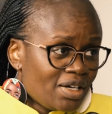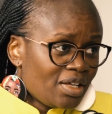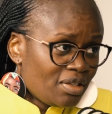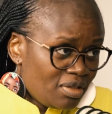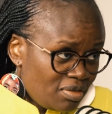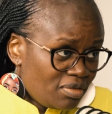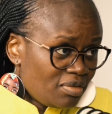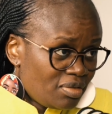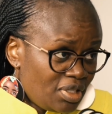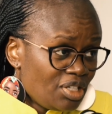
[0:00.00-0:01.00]
under
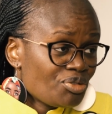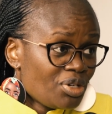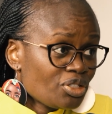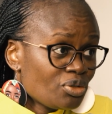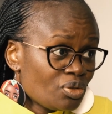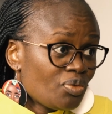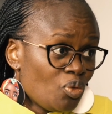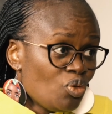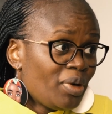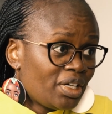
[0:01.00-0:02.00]
the instructions of
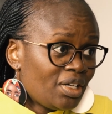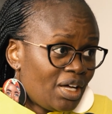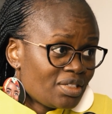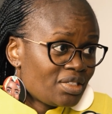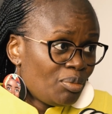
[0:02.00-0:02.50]
a woman as